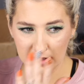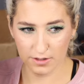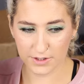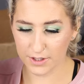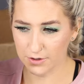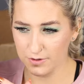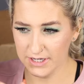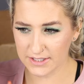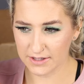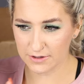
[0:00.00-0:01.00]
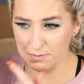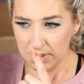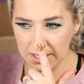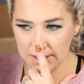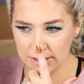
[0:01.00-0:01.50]
And there's other greens and there's
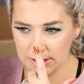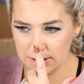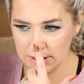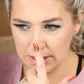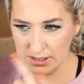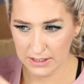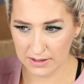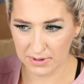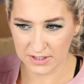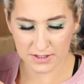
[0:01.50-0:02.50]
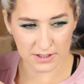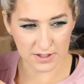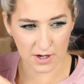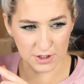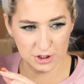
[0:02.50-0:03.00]
pinks. I mean, it's
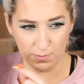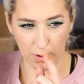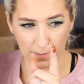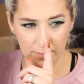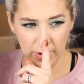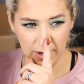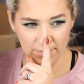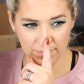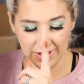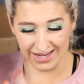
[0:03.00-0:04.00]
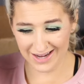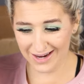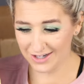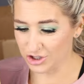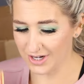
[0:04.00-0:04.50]
a shimmer, but
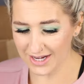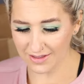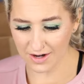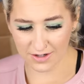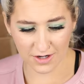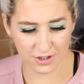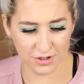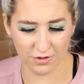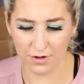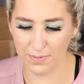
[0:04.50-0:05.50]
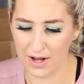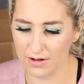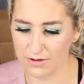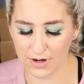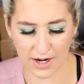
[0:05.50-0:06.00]
should I get that Natasha Denona
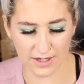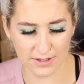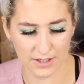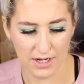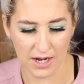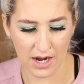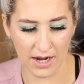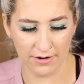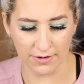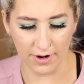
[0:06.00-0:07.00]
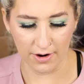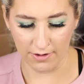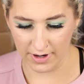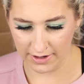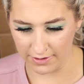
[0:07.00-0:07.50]
palette, you guys? I don't
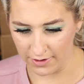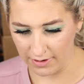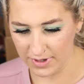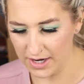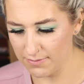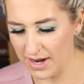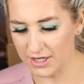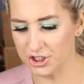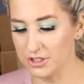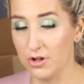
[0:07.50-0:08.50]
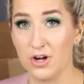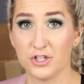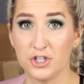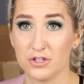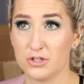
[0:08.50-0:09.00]
know. I'm kind of mad she
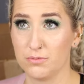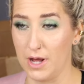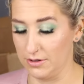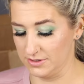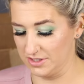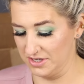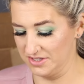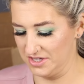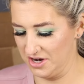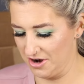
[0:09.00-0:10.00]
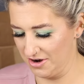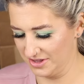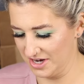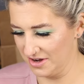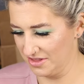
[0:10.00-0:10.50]
launched two palettes this year at
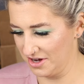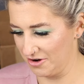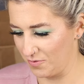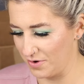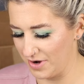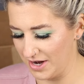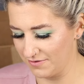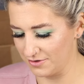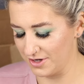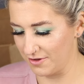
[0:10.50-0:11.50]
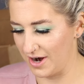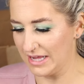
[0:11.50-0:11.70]
the end of the year, one right after another.